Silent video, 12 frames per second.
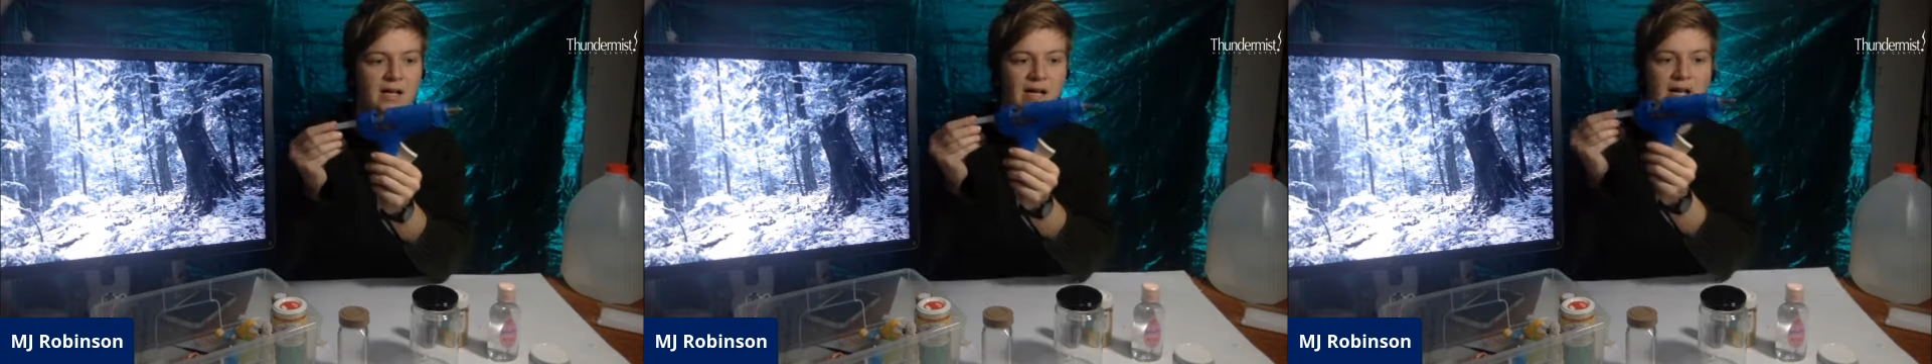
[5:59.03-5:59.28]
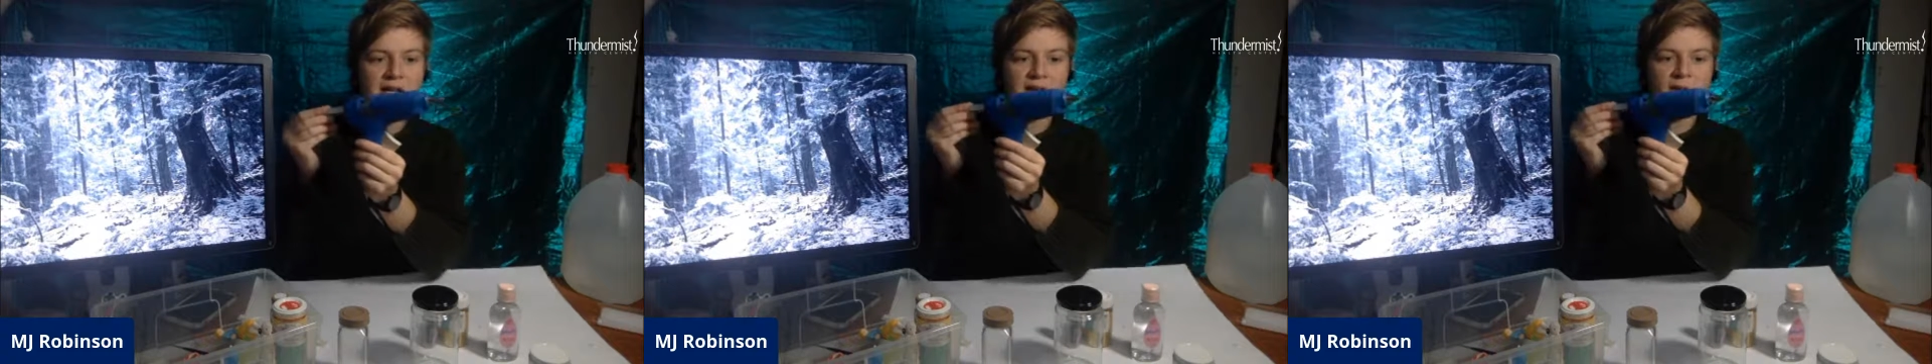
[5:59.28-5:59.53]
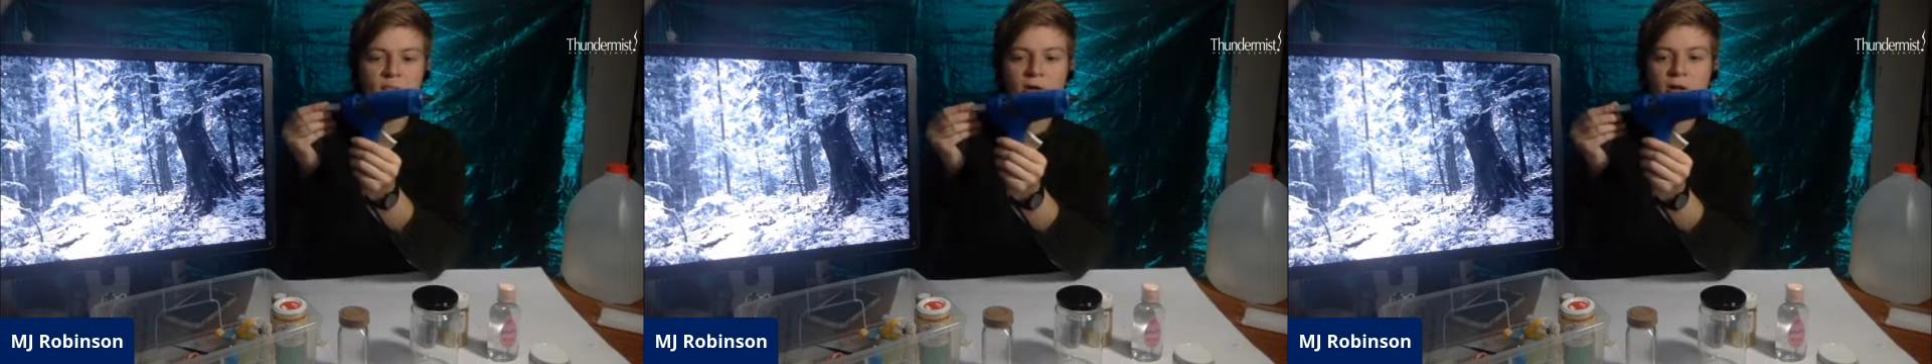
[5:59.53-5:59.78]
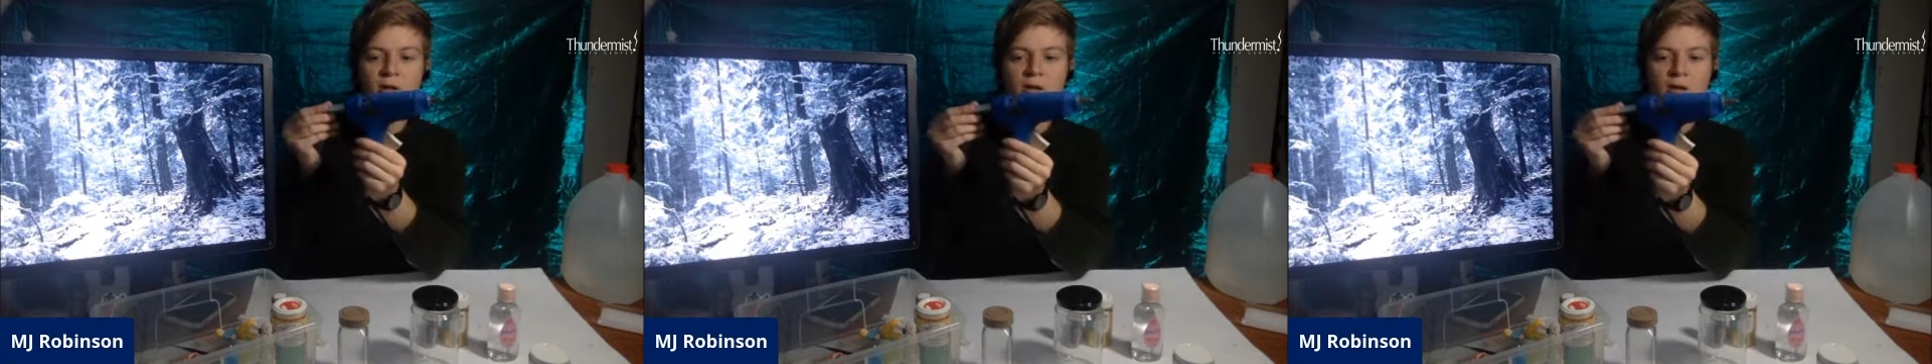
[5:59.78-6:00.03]
and it
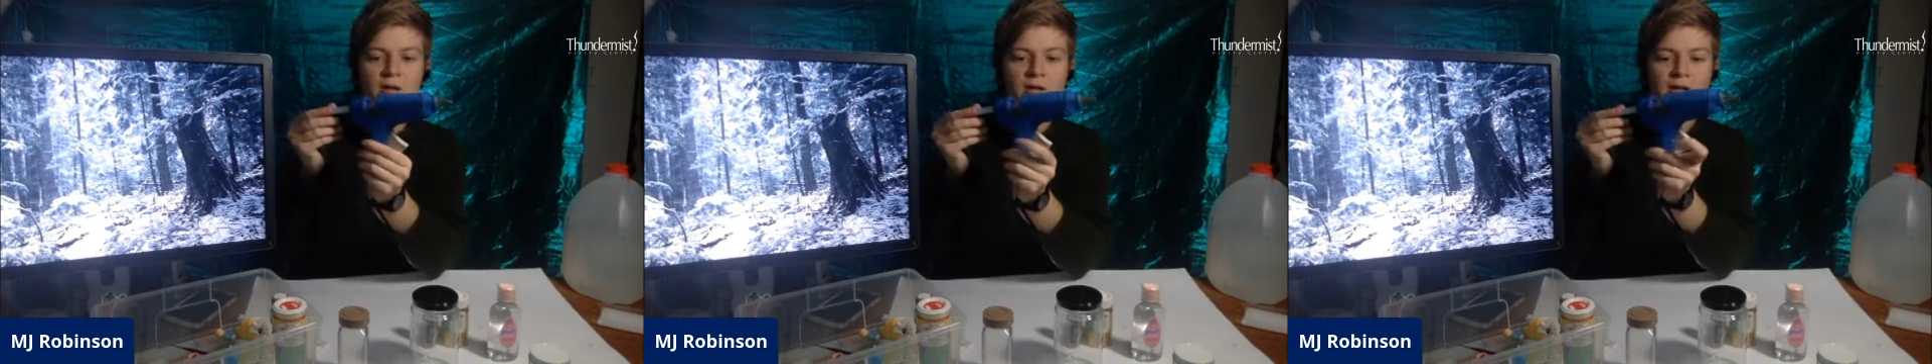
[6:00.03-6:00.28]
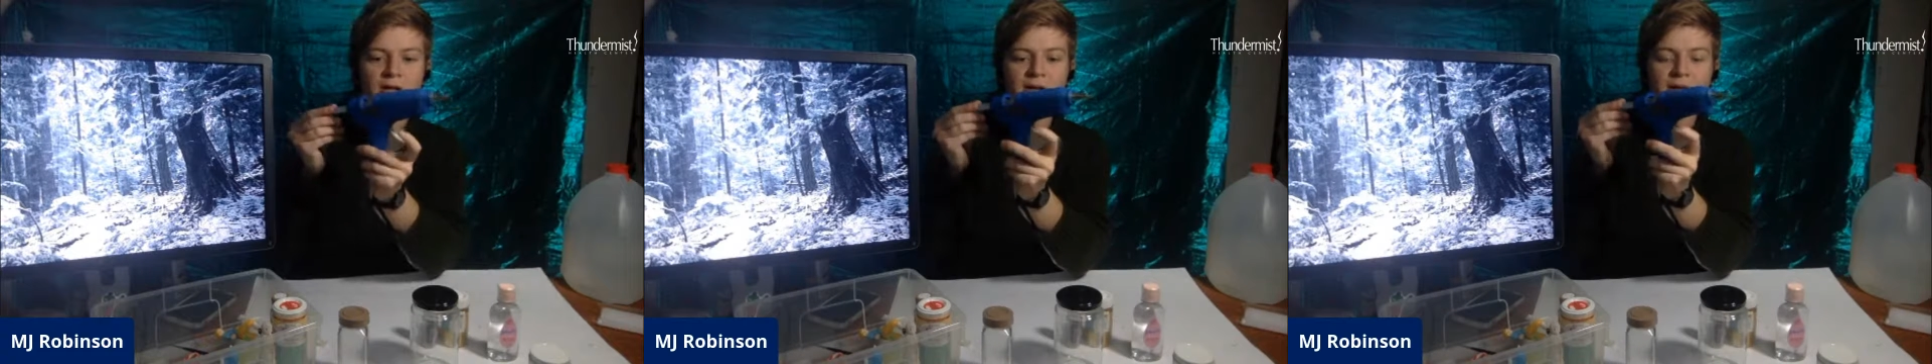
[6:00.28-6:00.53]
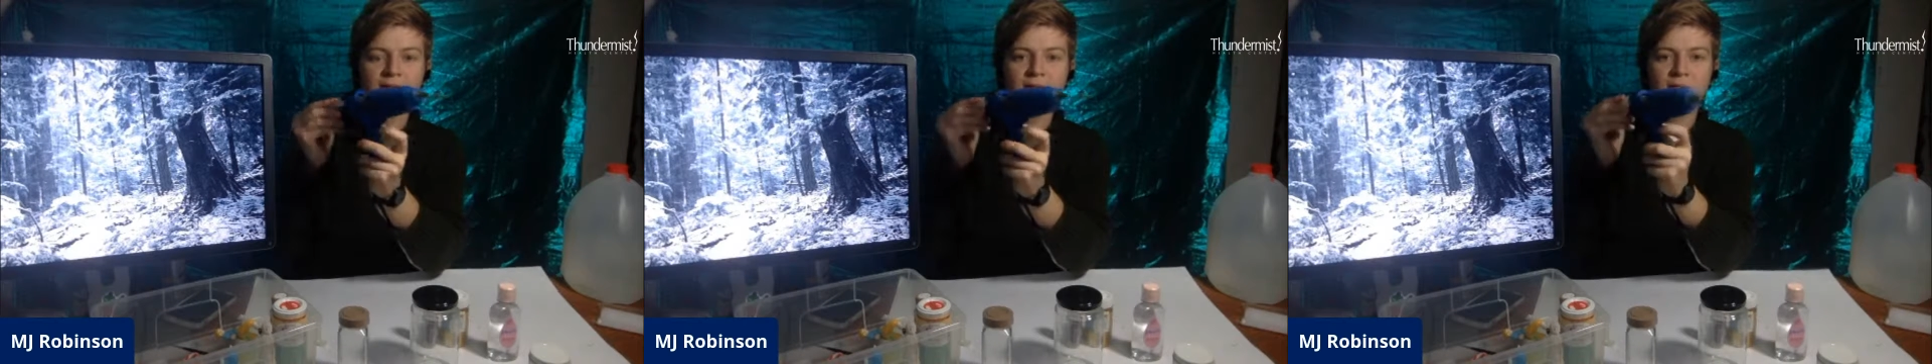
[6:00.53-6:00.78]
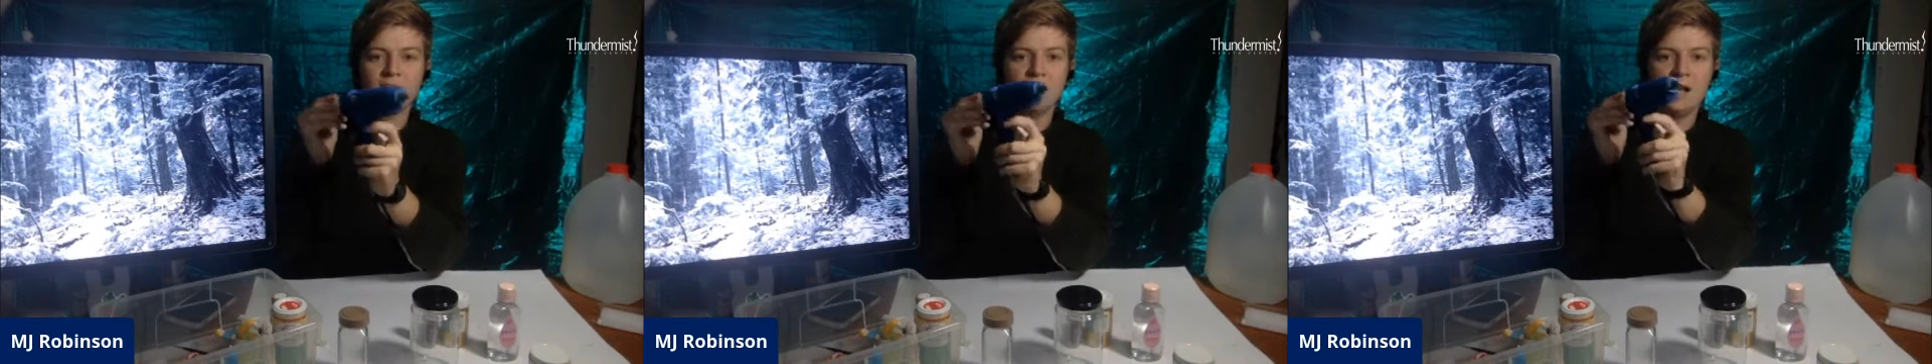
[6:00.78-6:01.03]
will,
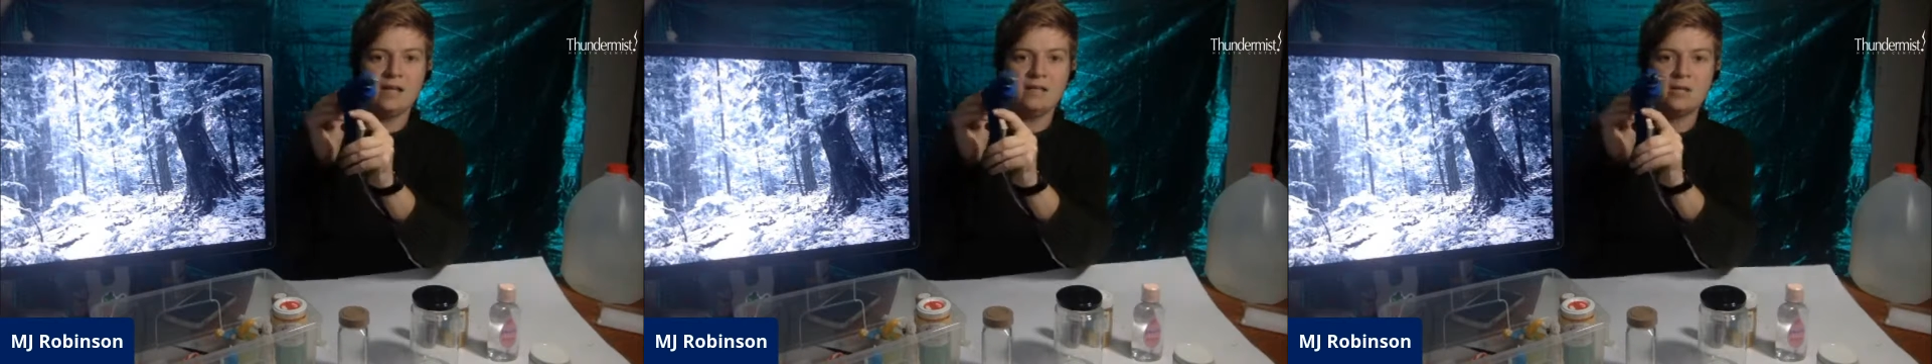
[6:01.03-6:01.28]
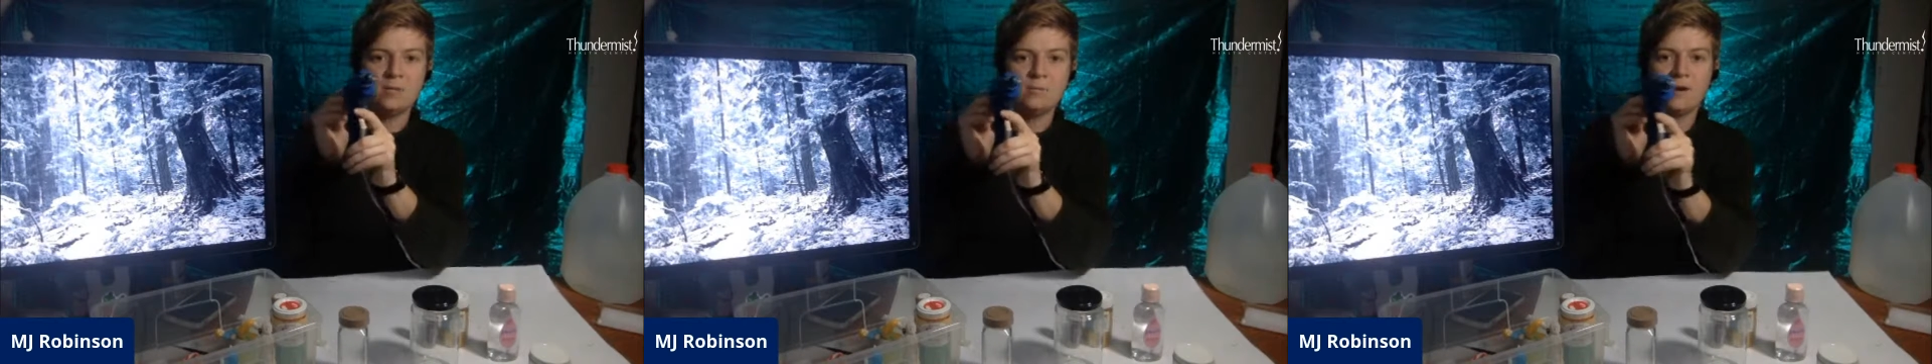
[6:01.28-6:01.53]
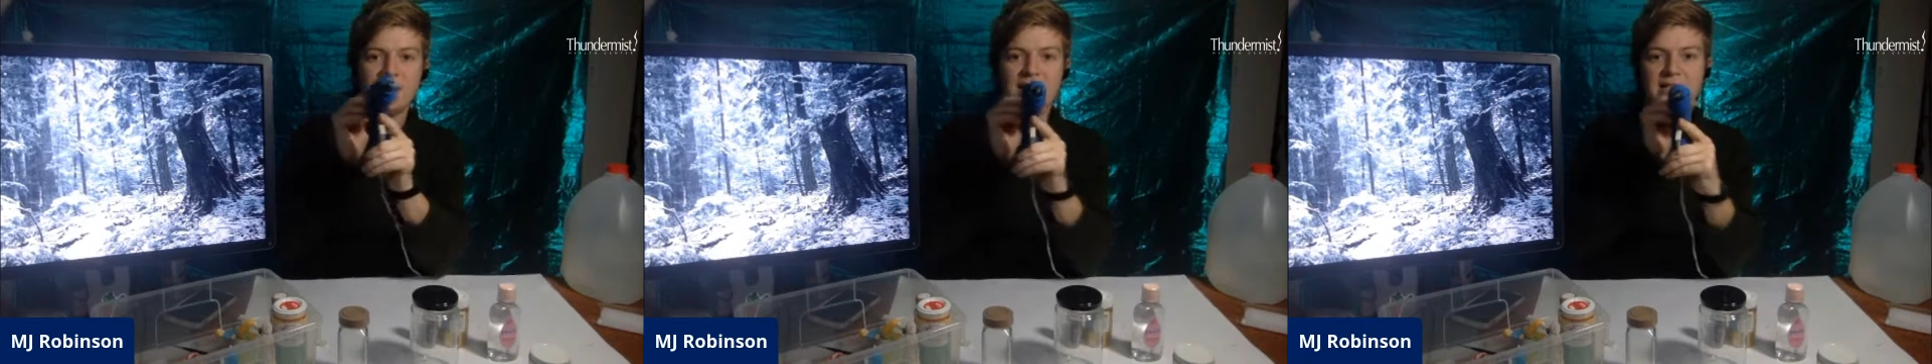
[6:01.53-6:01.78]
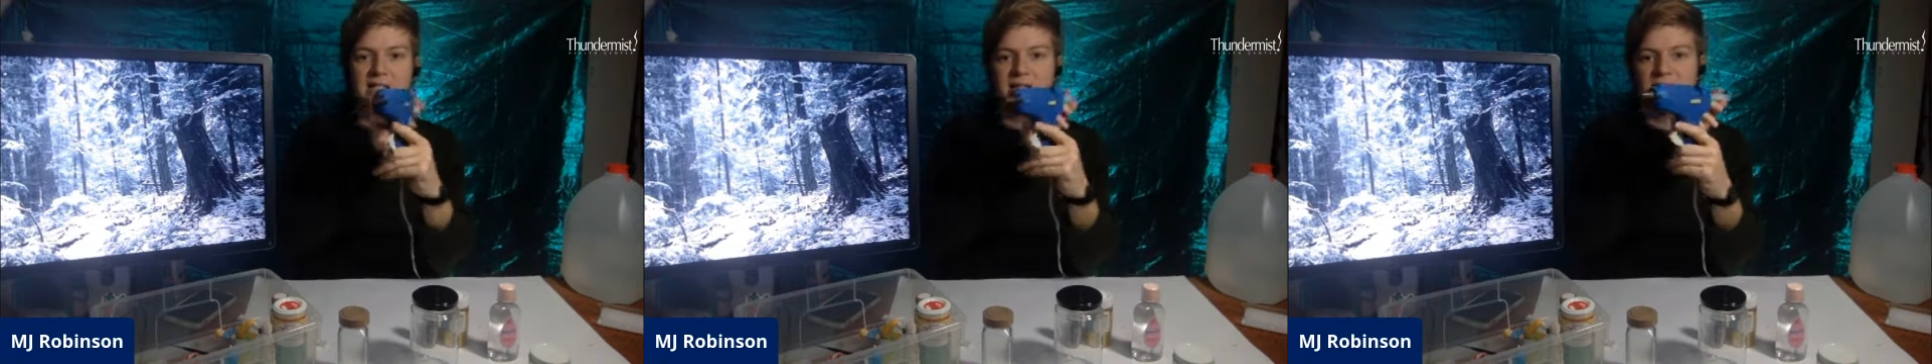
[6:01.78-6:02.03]
as you
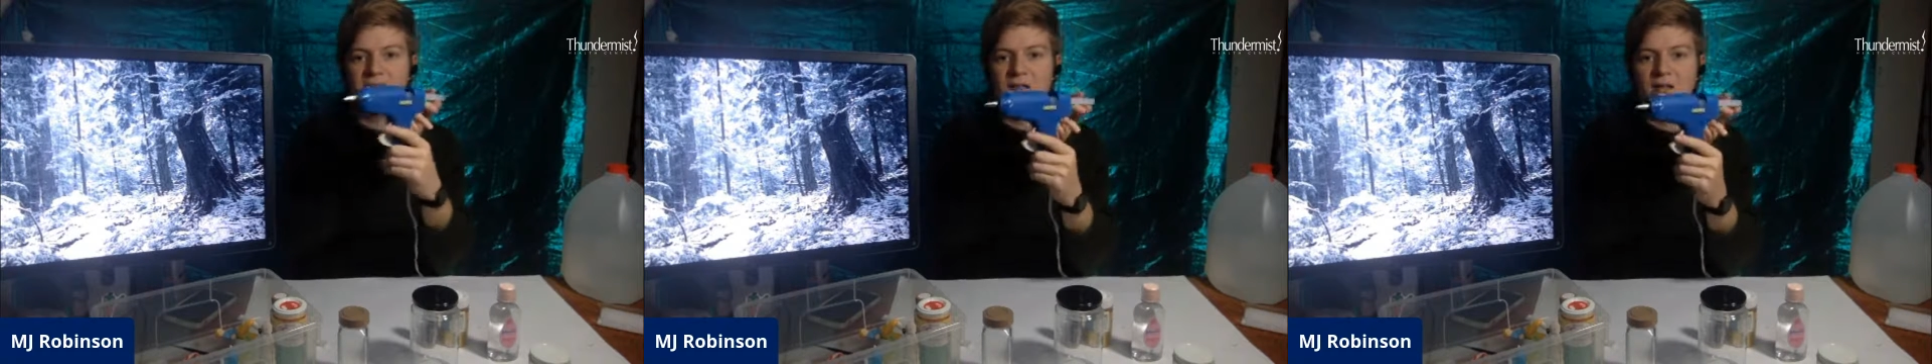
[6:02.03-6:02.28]
press